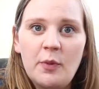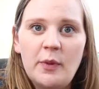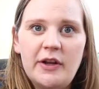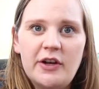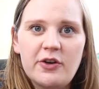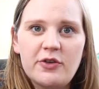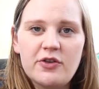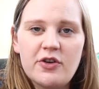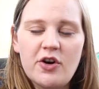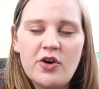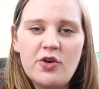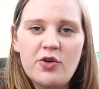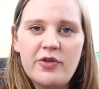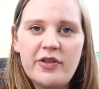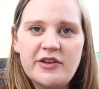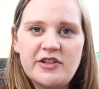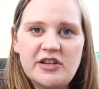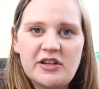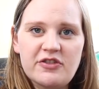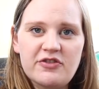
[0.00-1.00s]
We don't know
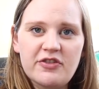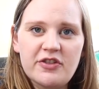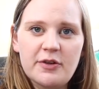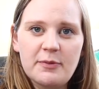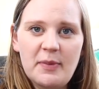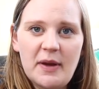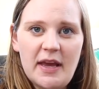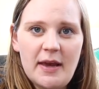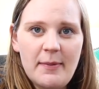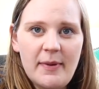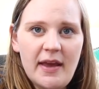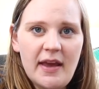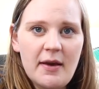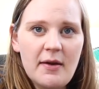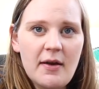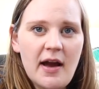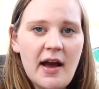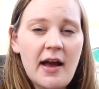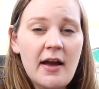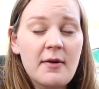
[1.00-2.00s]
the gender of the
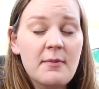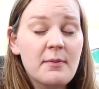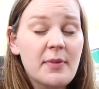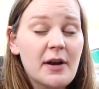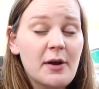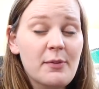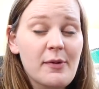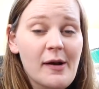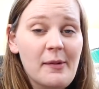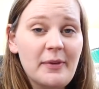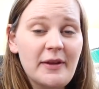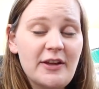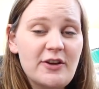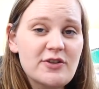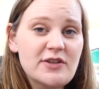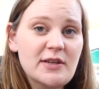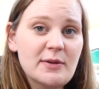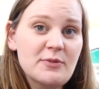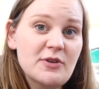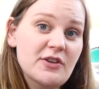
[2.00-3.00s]
baby, but I'll probably
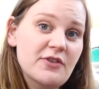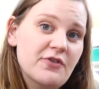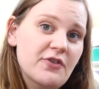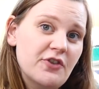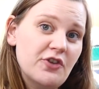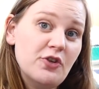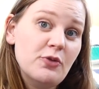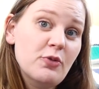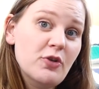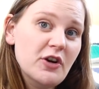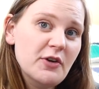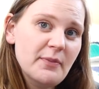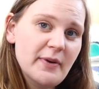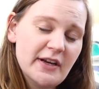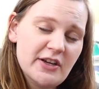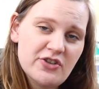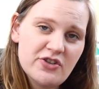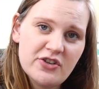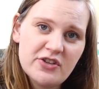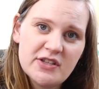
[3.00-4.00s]
use them just for newborn
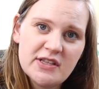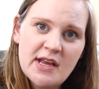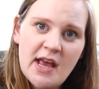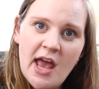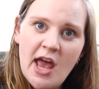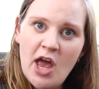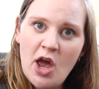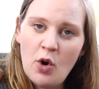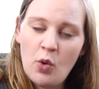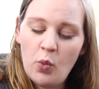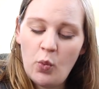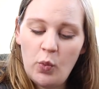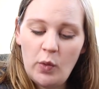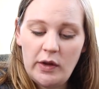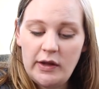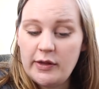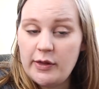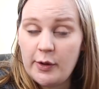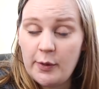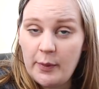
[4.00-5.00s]
pictures
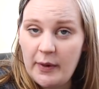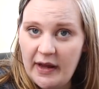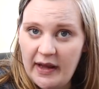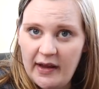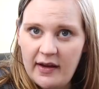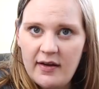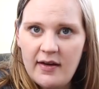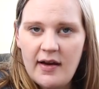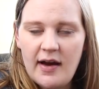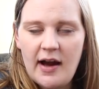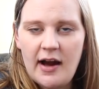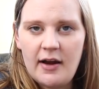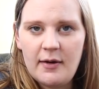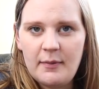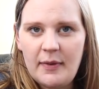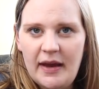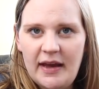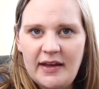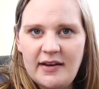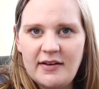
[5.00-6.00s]
either way.
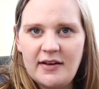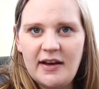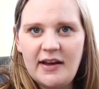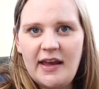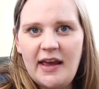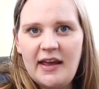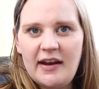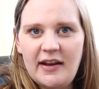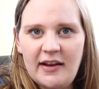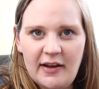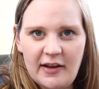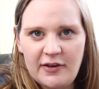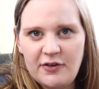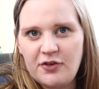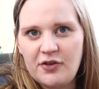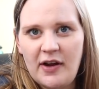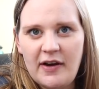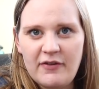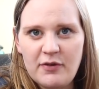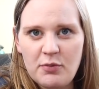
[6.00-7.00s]
And again, I
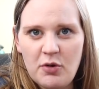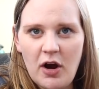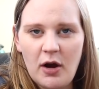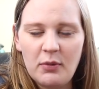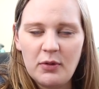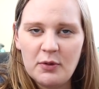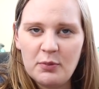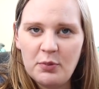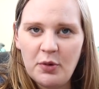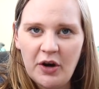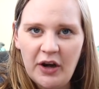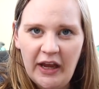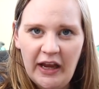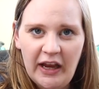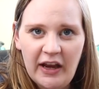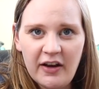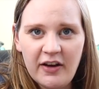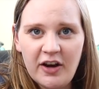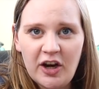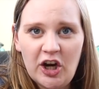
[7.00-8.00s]
don't have a problem
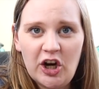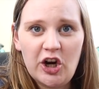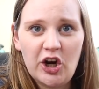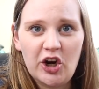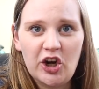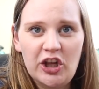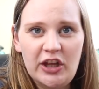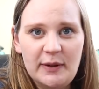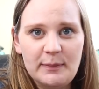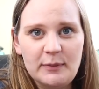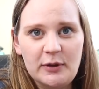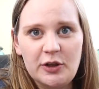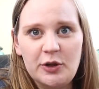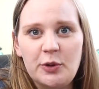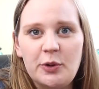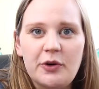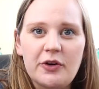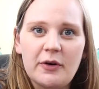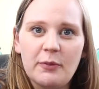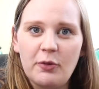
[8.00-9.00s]
putting a girl in
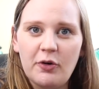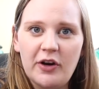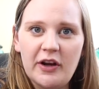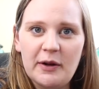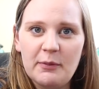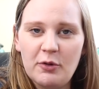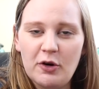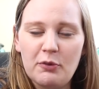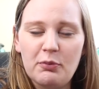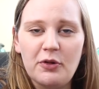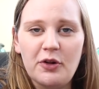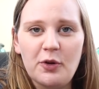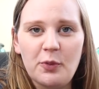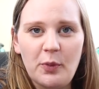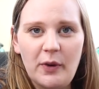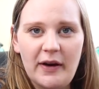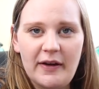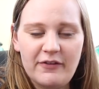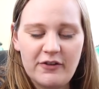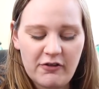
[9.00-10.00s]
blue or a boy in purple or
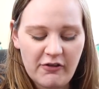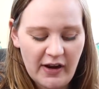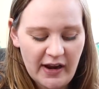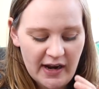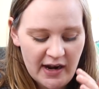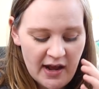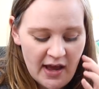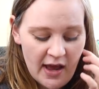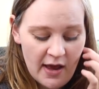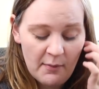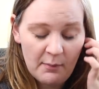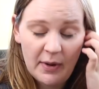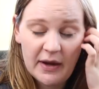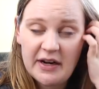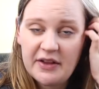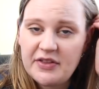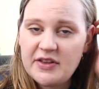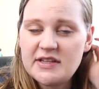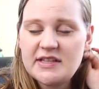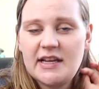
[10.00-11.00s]
whatever, right? But
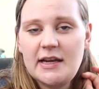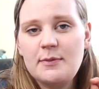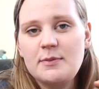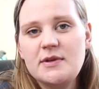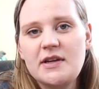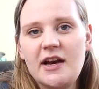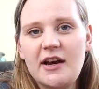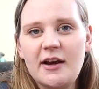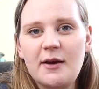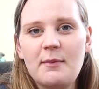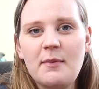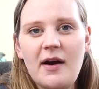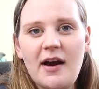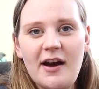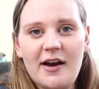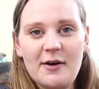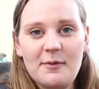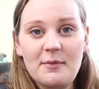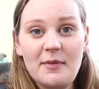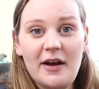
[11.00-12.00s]
at the same time,
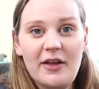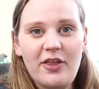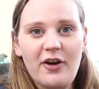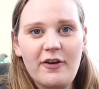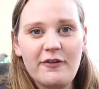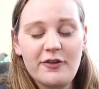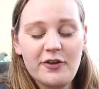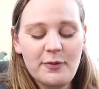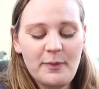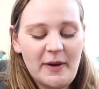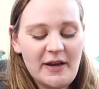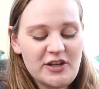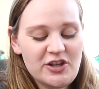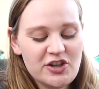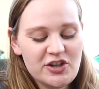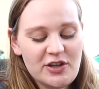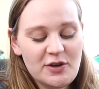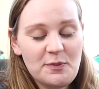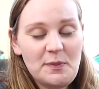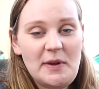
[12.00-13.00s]
I thought for the
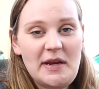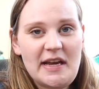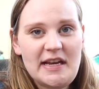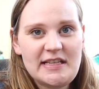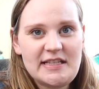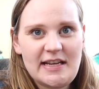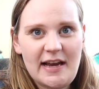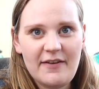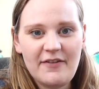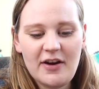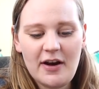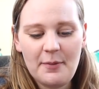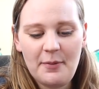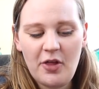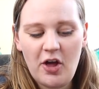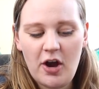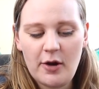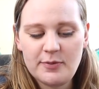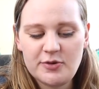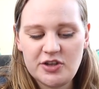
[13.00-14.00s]
pictures it would be nice to have a
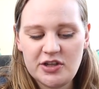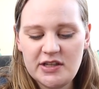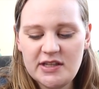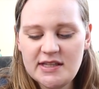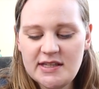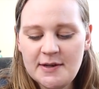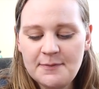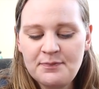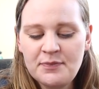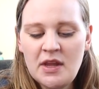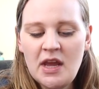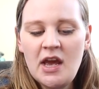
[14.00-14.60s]
couple options.